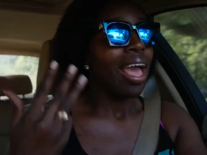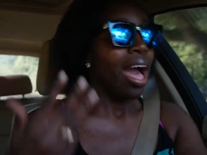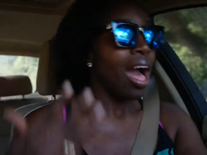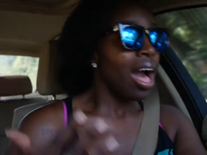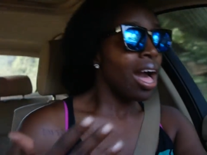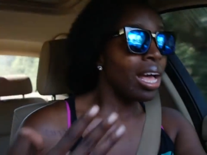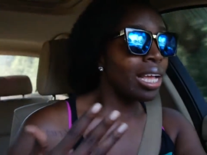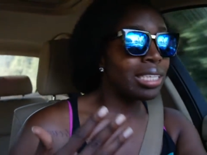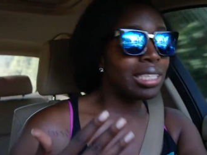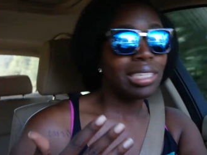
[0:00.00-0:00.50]

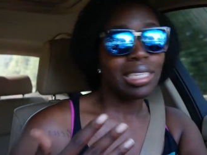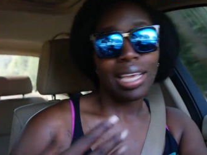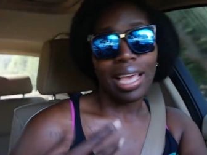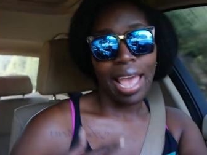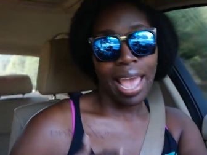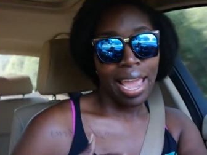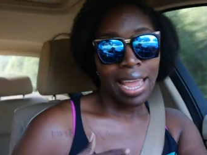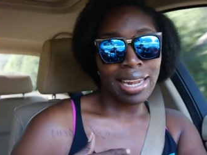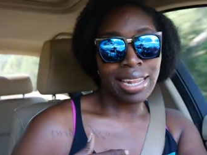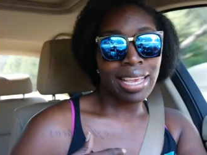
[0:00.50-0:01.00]
auntie or
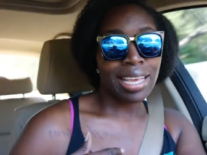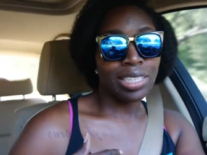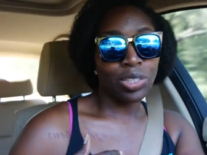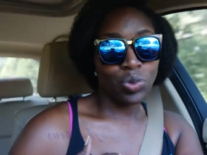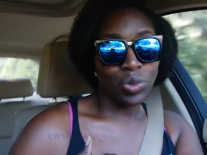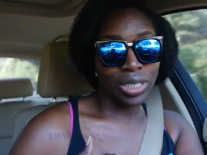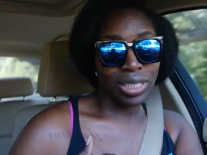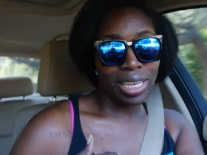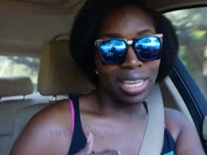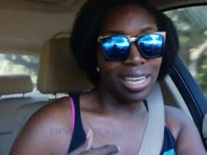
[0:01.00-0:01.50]
auntie,
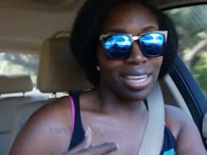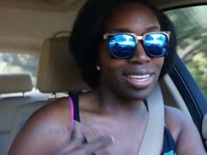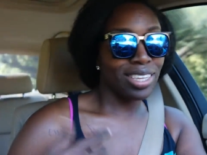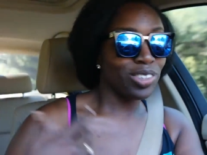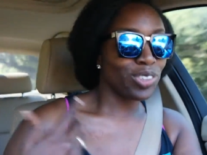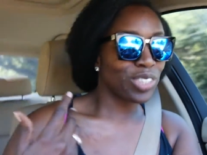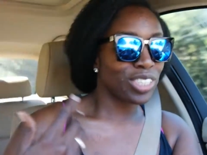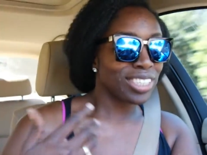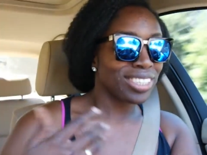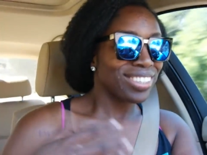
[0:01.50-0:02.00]
as we say in
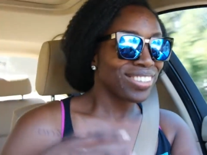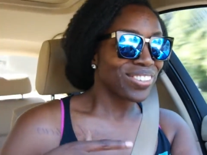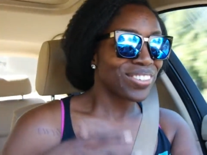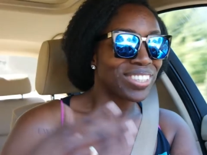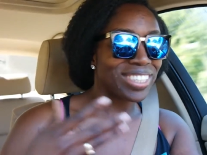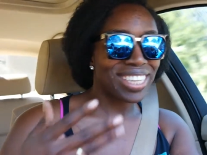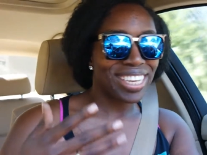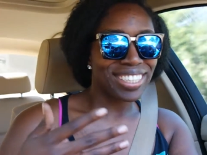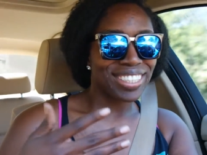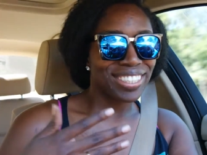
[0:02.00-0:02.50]
Houston
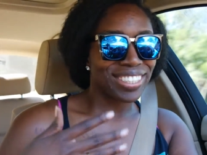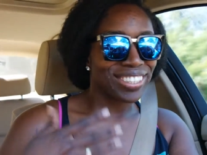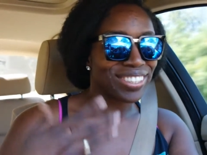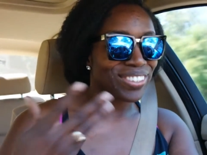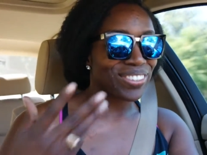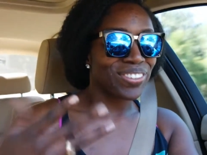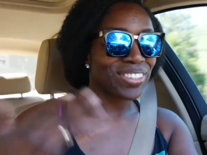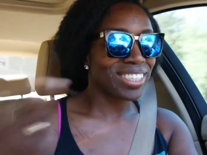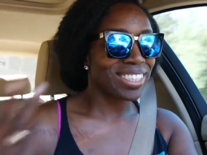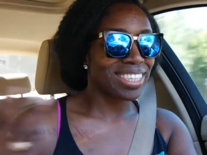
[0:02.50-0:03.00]
or
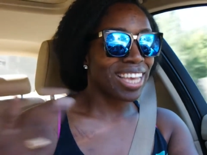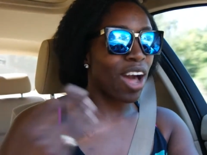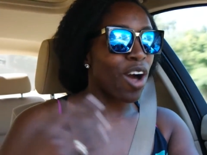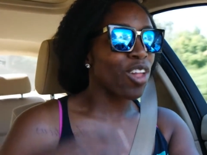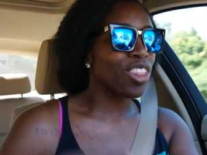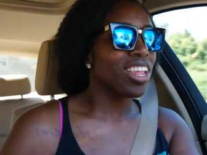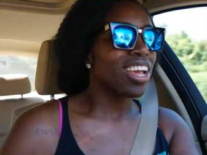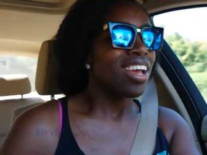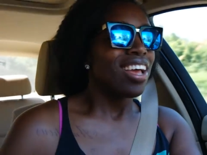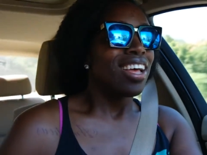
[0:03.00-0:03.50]
Texas or the
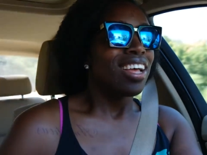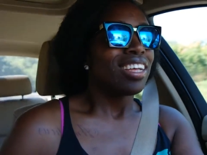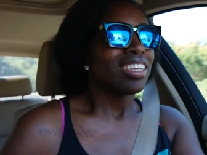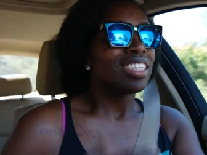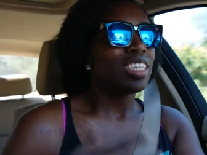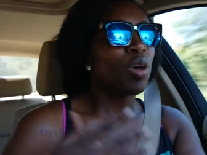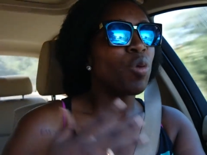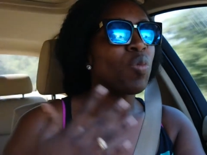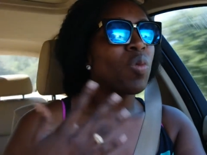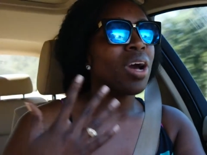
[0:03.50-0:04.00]
South,
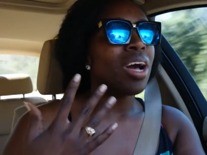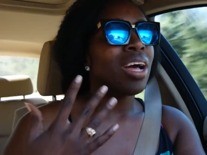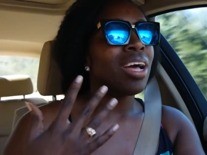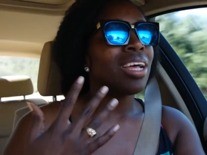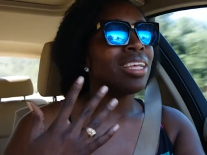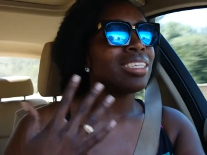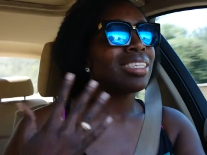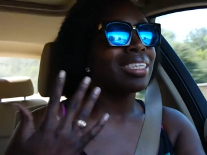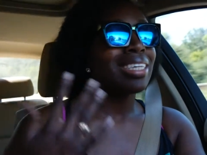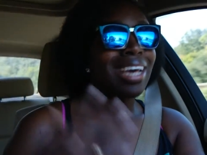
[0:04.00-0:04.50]

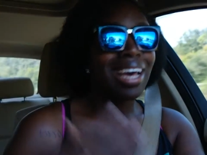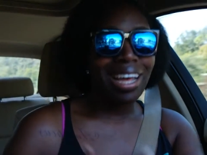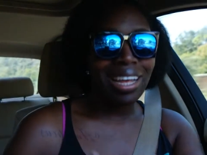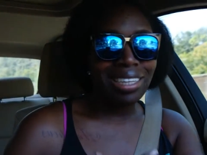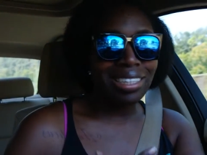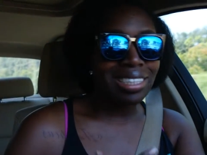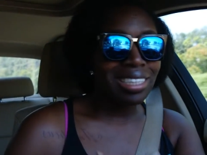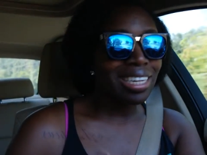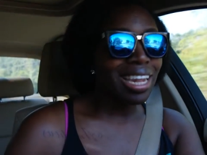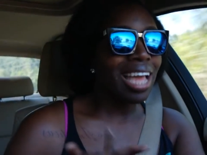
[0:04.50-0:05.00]
someone's
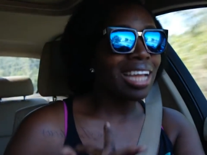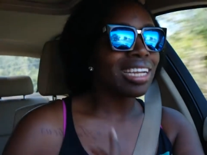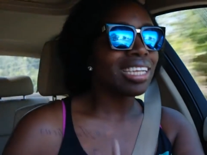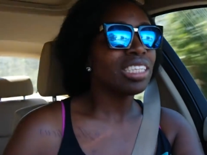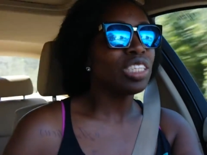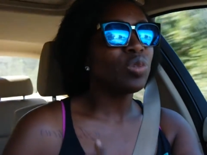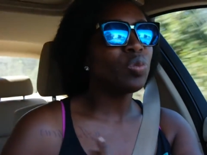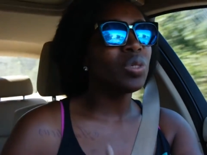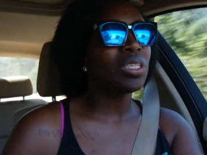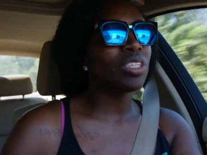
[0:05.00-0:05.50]
cousin, like
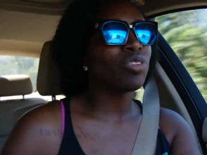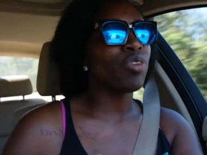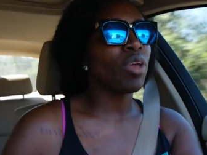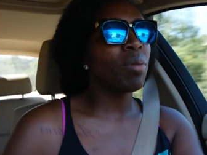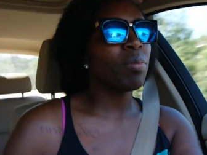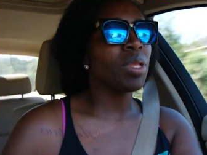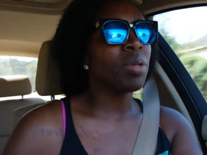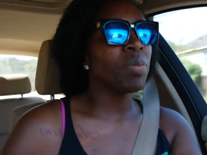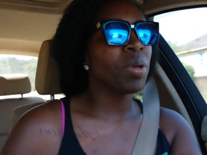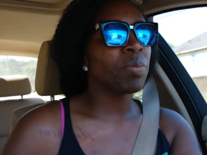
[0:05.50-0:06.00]
that's someone's
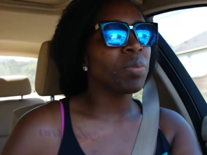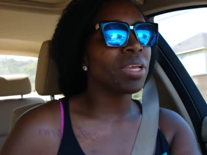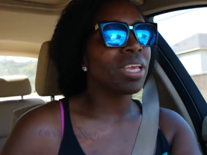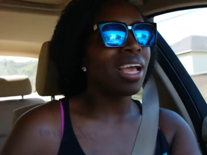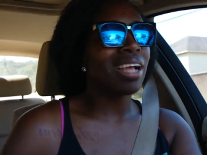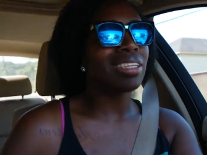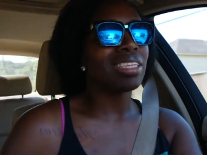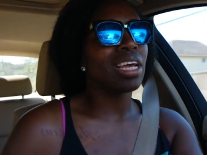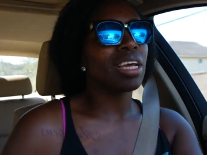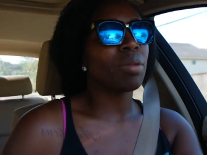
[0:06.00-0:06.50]
family member.
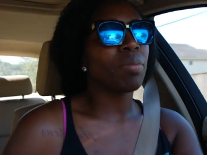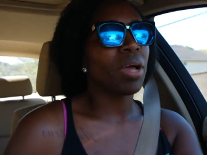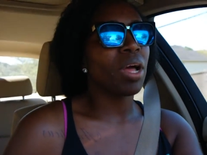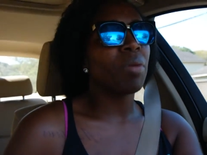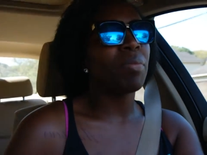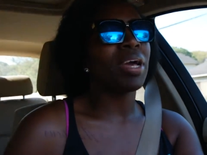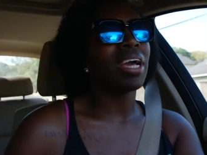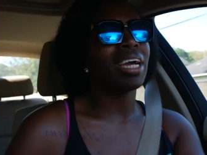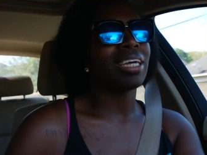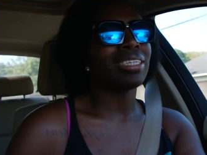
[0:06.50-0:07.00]
y'all talking
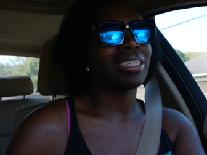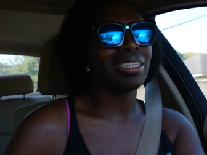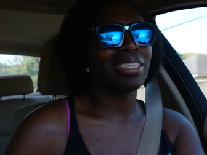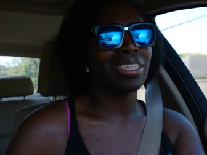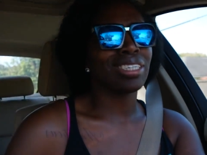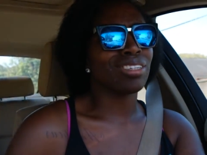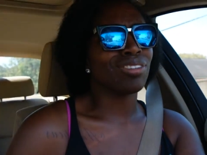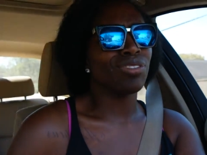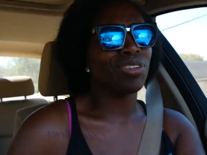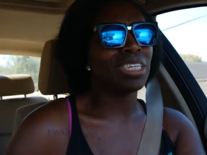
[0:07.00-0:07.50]
about, oh my gosh, they
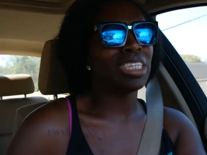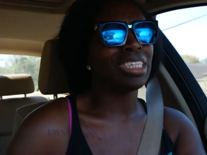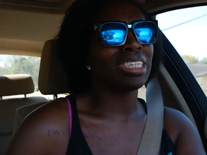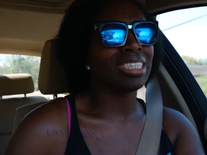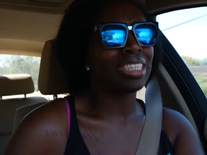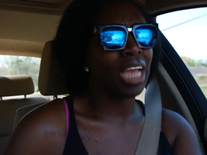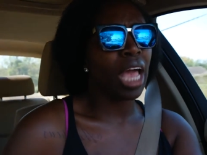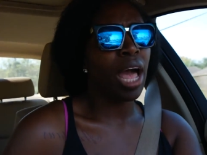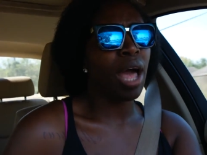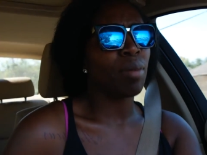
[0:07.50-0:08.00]
should have finished
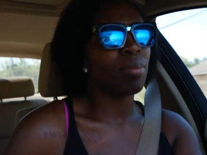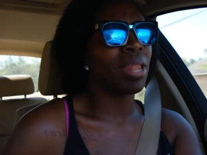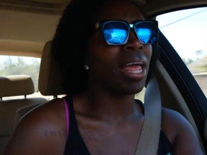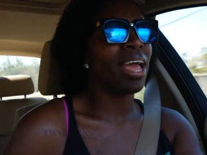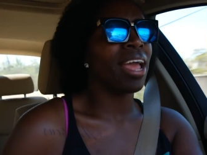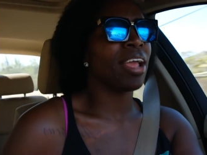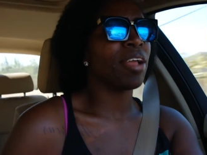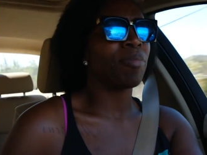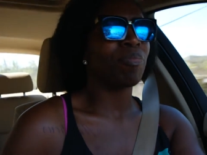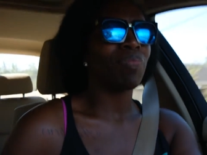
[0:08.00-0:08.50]
the job.
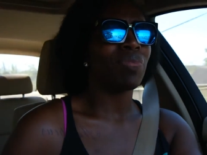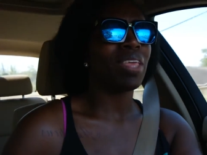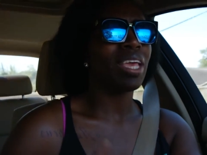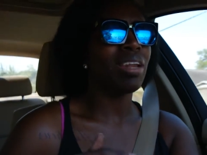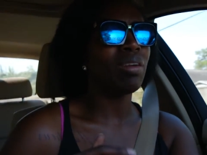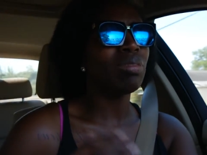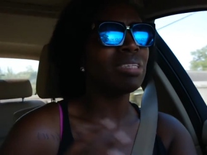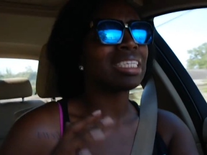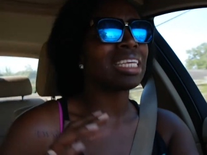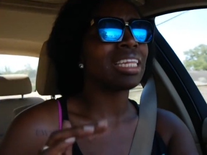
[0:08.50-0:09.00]
Like, and
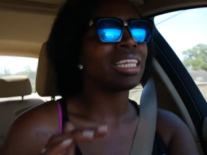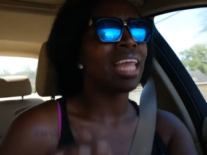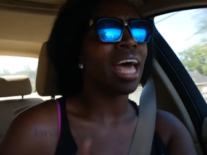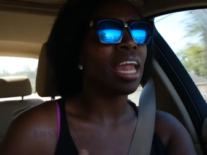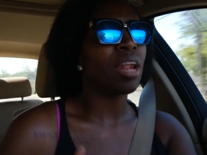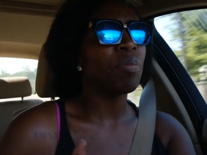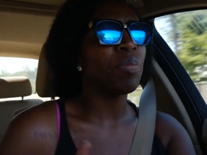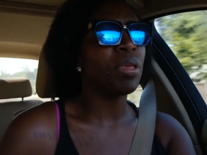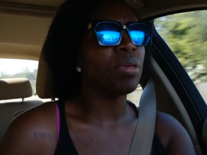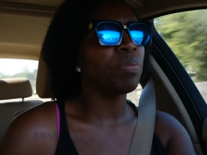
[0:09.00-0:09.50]
it was a
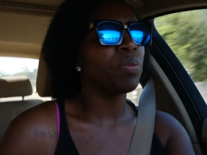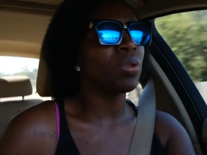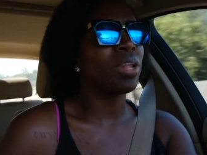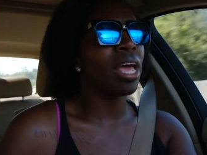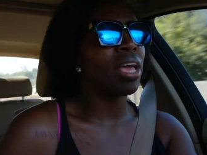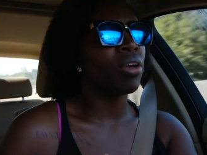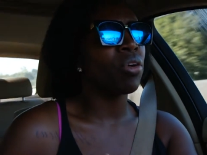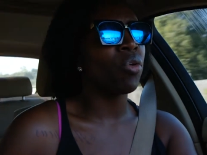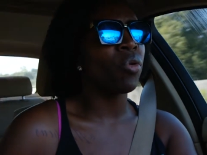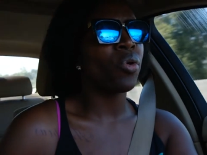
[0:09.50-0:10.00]
lot of people
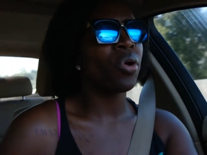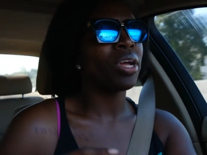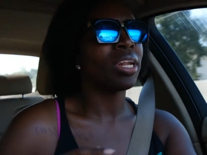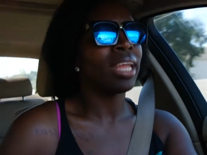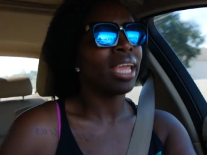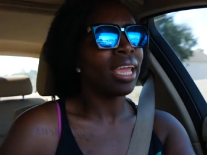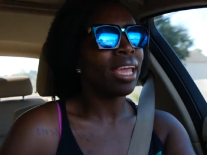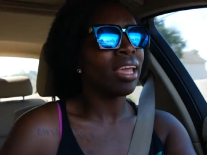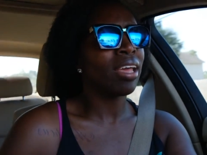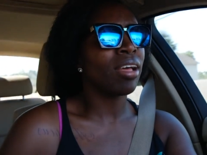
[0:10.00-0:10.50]
like
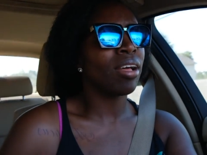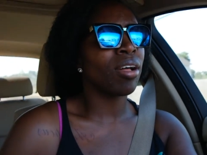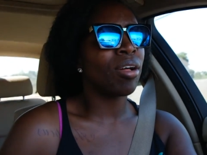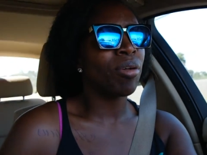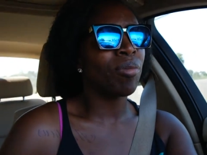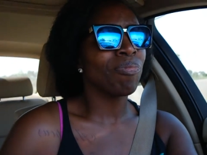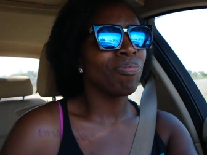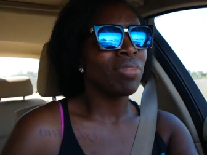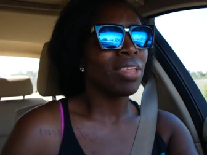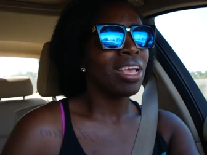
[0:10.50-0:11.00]
going
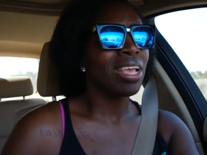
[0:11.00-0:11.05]
ham,